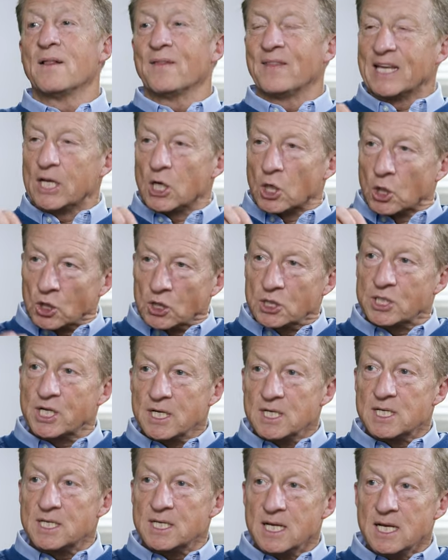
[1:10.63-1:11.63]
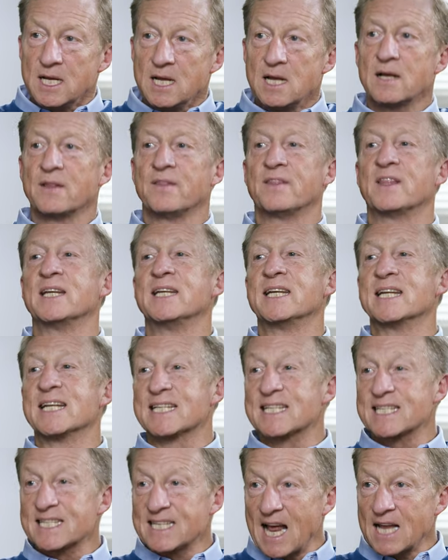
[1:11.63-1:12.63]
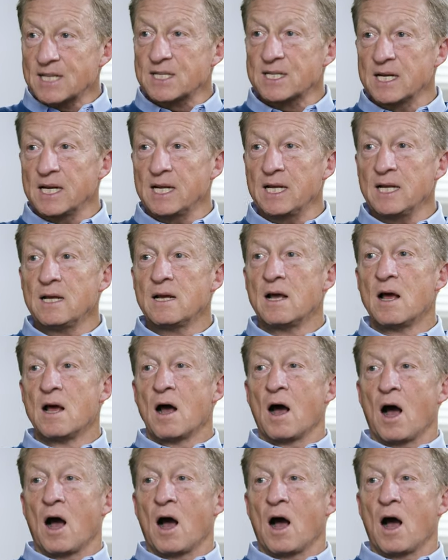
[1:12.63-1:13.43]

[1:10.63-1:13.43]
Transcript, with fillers: The urgency, the necessity